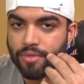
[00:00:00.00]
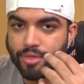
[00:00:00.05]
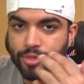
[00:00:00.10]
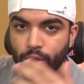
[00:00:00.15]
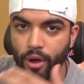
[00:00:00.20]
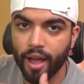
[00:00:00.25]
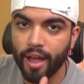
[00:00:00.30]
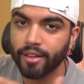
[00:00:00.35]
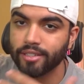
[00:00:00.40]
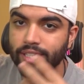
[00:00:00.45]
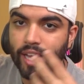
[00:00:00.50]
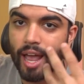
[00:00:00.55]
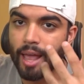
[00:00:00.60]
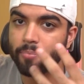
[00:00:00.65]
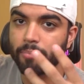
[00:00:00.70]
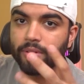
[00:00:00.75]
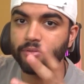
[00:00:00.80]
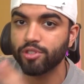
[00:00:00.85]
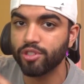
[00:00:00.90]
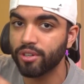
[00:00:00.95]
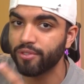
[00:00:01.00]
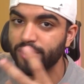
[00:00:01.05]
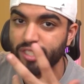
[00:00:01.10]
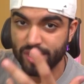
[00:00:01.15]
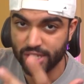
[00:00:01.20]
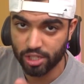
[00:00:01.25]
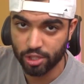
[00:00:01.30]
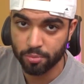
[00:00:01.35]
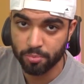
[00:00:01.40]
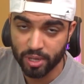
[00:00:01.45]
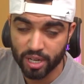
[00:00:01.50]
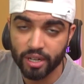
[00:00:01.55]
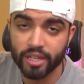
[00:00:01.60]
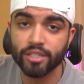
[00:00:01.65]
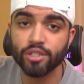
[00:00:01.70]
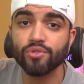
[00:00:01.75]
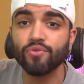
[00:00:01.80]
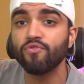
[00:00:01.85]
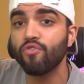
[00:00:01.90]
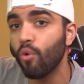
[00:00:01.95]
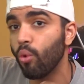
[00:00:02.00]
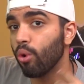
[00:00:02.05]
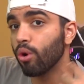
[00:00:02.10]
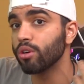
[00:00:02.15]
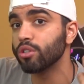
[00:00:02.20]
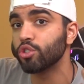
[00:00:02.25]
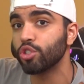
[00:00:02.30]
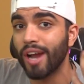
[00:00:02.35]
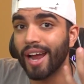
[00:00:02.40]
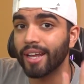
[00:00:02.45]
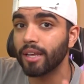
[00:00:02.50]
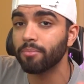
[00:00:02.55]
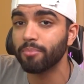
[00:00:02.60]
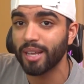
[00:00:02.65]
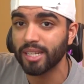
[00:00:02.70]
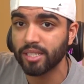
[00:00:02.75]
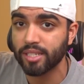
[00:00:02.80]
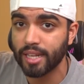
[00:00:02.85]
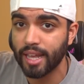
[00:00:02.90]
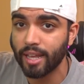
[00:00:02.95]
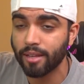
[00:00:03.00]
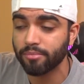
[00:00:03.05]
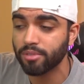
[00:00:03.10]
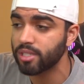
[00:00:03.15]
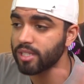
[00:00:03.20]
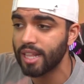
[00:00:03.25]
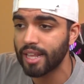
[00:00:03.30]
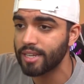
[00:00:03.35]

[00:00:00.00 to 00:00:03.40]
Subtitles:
that type of surface experience for tracking based games.